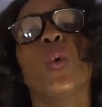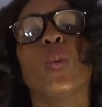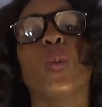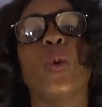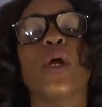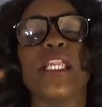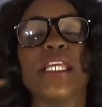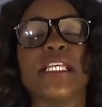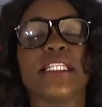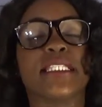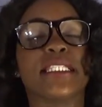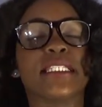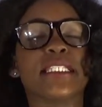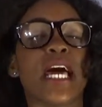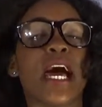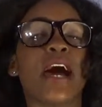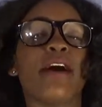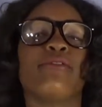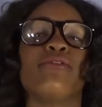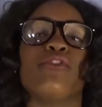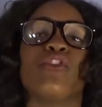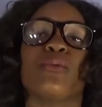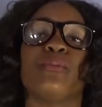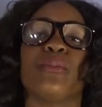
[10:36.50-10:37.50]
when it's
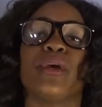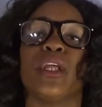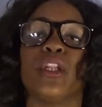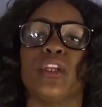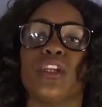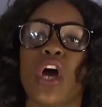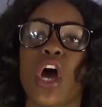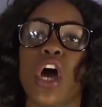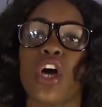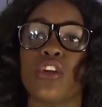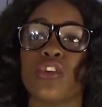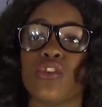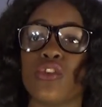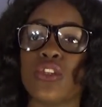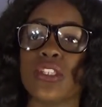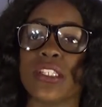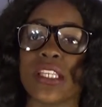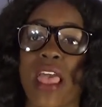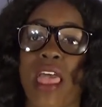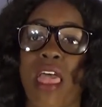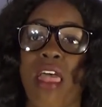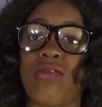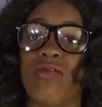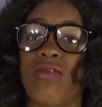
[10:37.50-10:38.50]
time for McDonald's
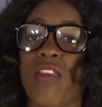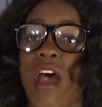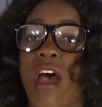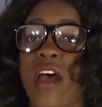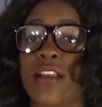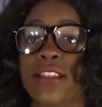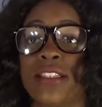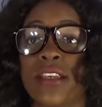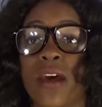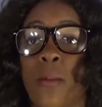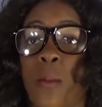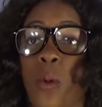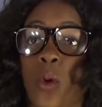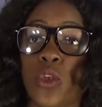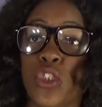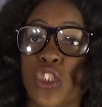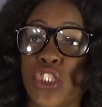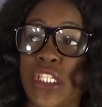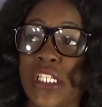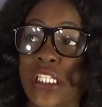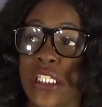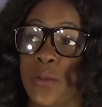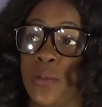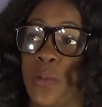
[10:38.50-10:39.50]
and that double
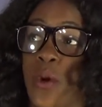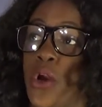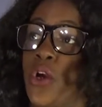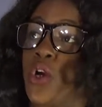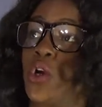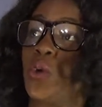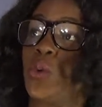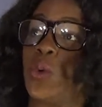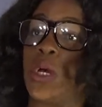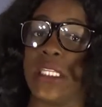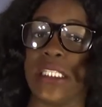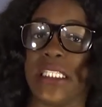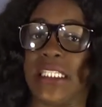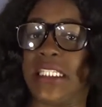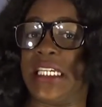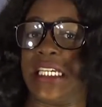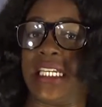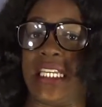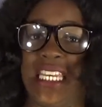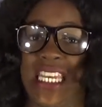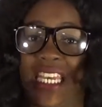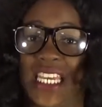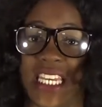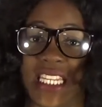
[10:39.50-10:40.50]
cheeseburger wants to
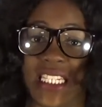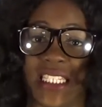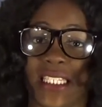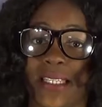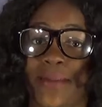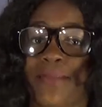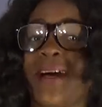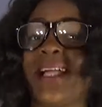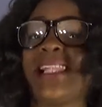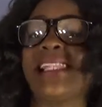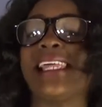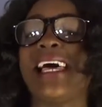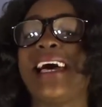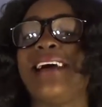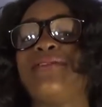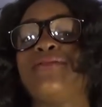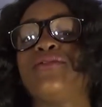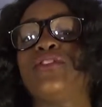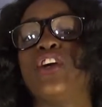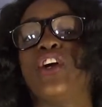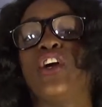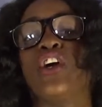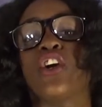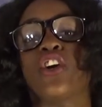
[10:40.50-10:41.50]
kick into my
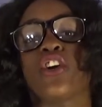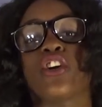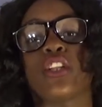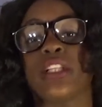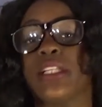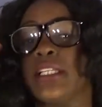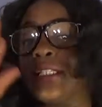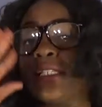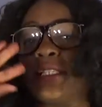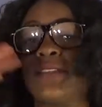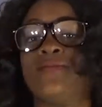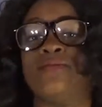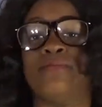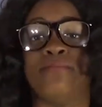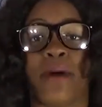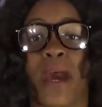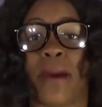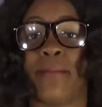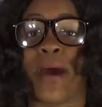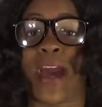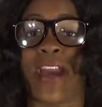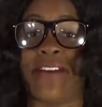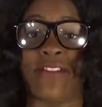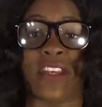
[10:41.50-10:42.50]
life, your girl is
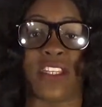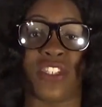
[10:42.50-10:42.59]
bye-bye